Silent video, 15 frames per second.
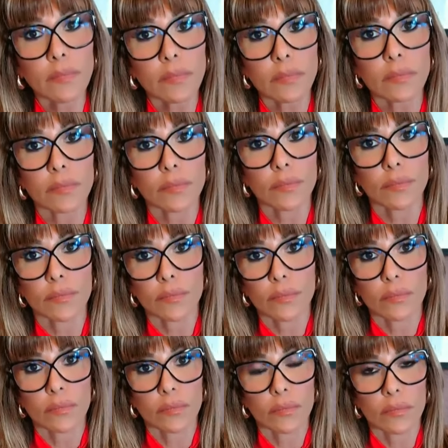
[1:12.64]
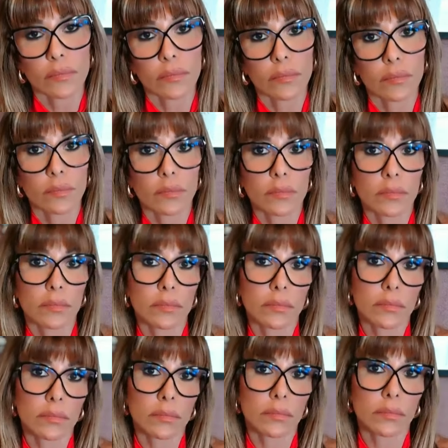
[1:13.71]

This person isn't speaking.